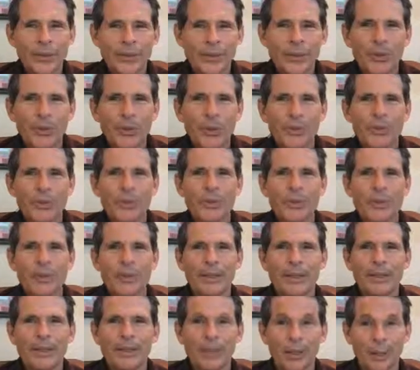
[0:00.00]
you are with
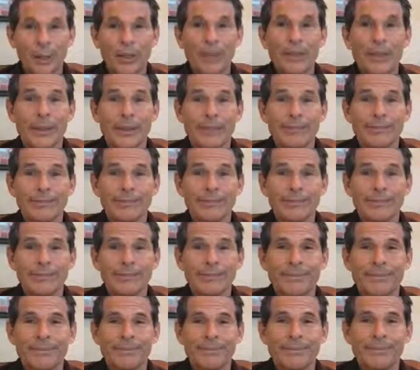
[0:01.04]
me, Lord.
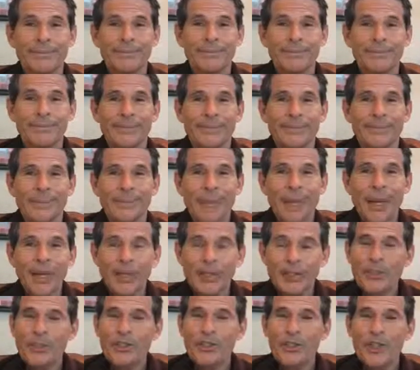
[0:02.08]
My
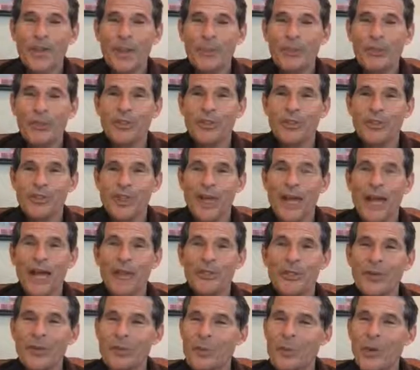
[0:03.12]
good shepherd's
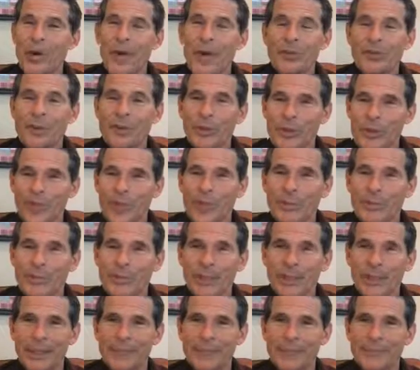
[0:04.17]
staff and rod will keep
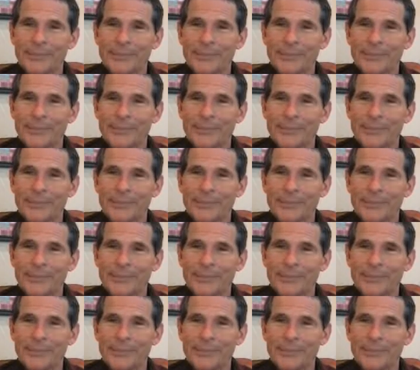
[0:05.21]
me.